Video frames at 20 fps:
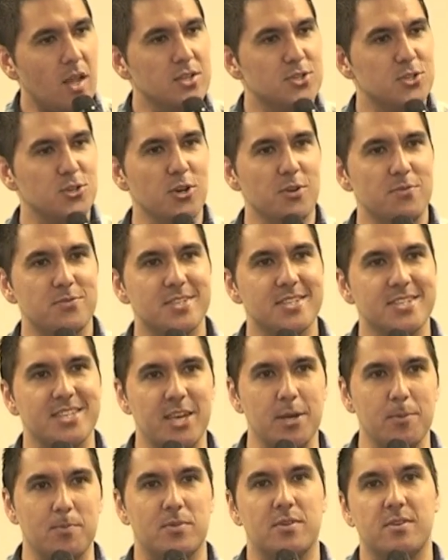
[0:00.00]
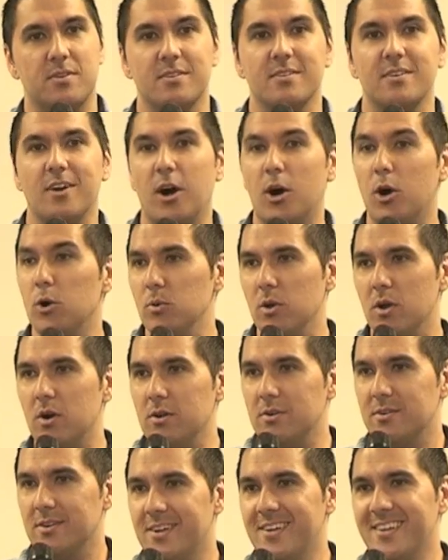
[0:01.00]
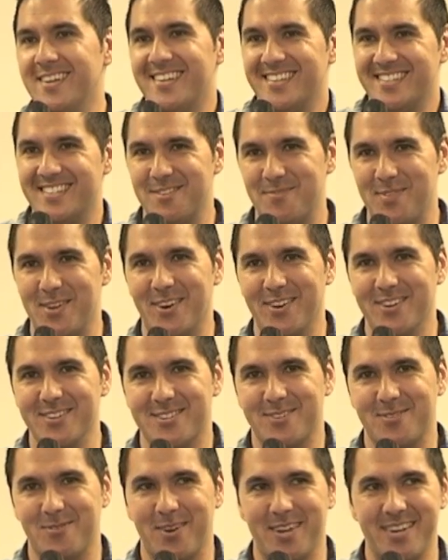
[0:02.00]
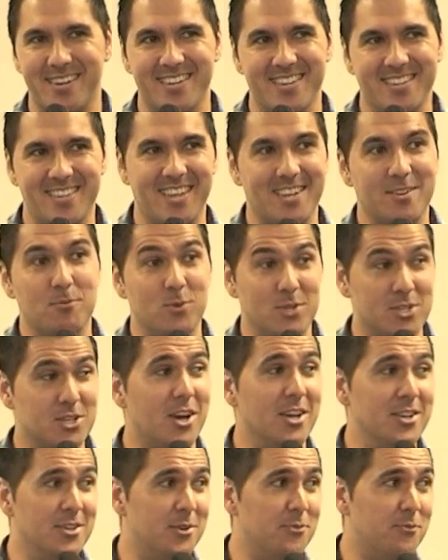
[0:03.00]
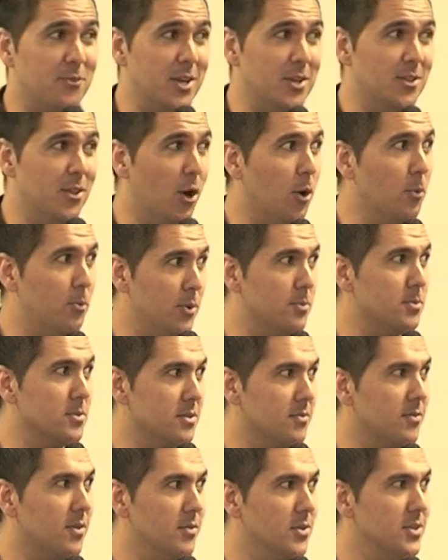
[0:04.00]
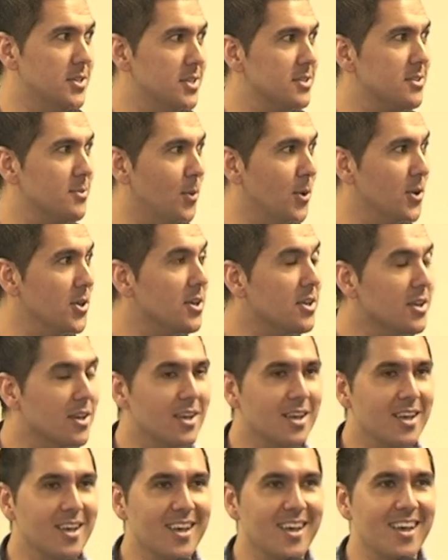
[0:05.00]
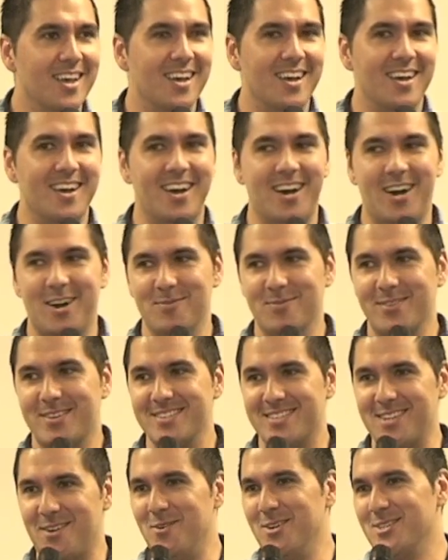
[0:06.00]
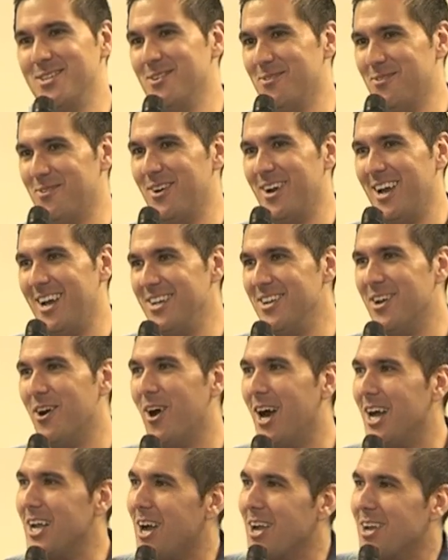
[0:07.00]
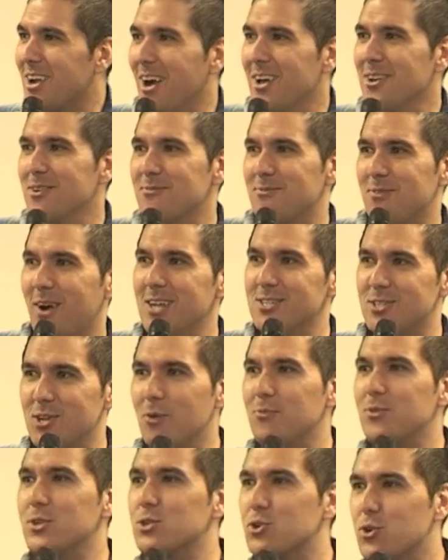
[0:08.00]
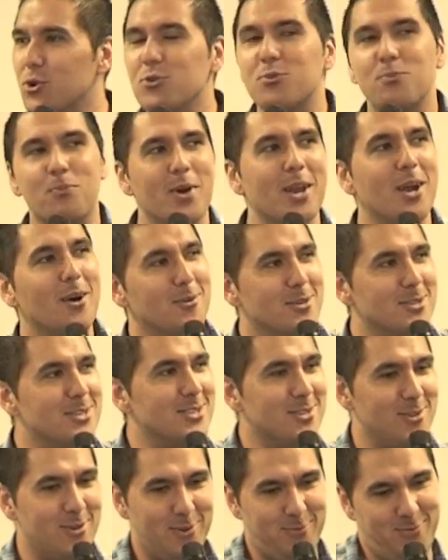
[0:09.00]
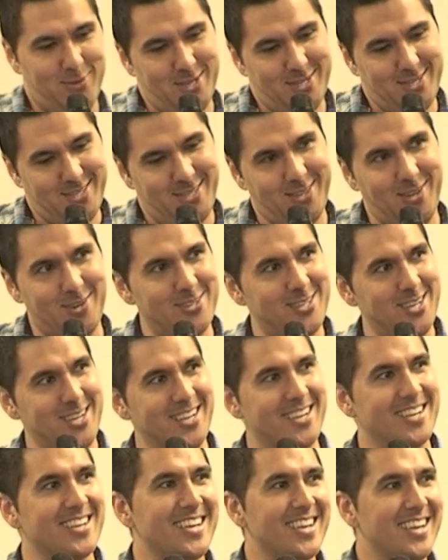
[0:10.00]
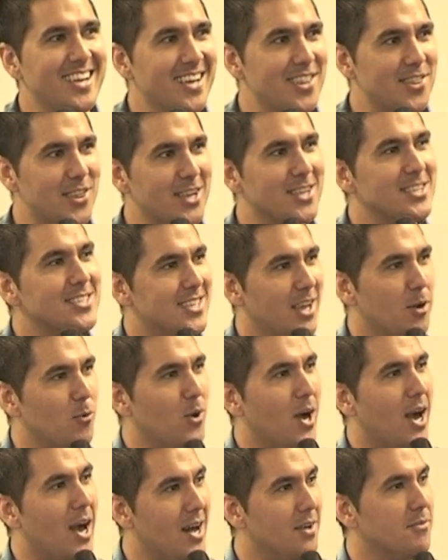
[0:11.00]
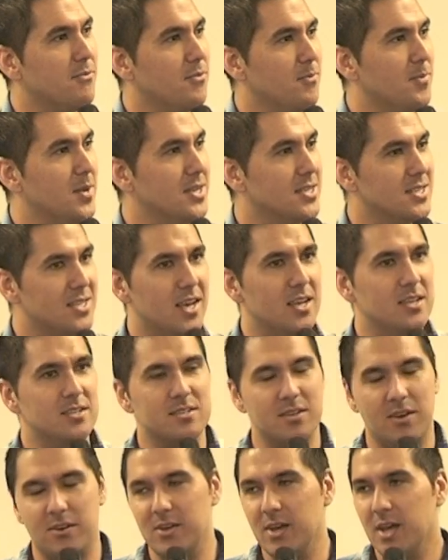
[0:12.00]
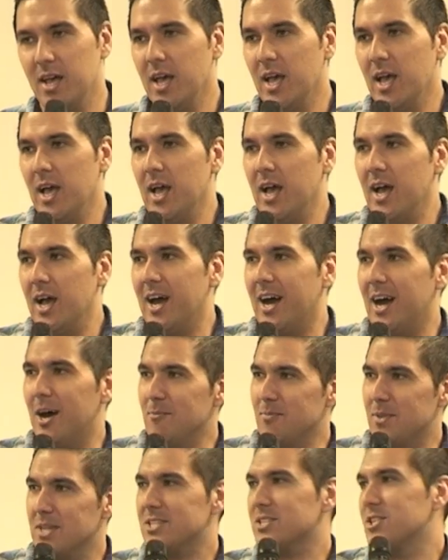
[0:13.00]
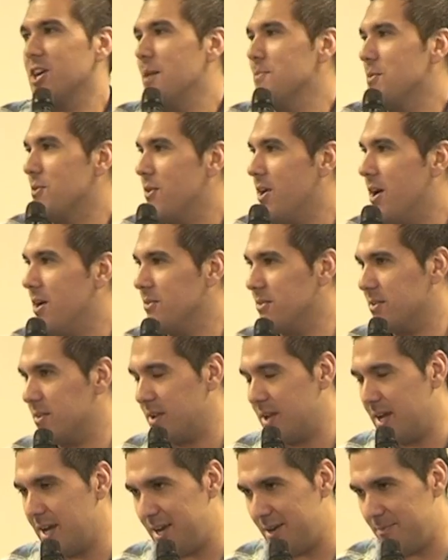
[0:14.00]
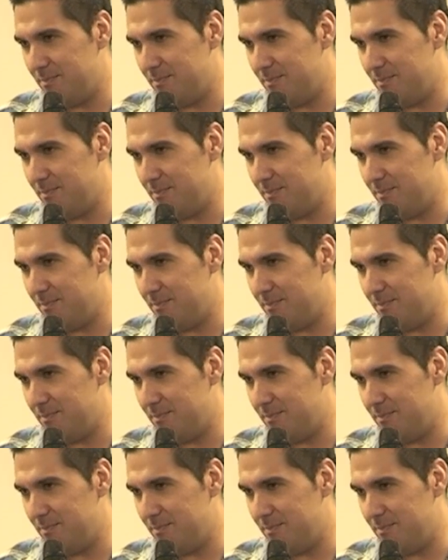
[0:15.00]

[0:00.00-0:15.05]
sort of skipped a whole lot, to be honest, which kind of defeated the whole purpose of giving my testimony, because I wasn't, I told the truth, but I was sort of just dodging things that were hard for me to say. So this time around,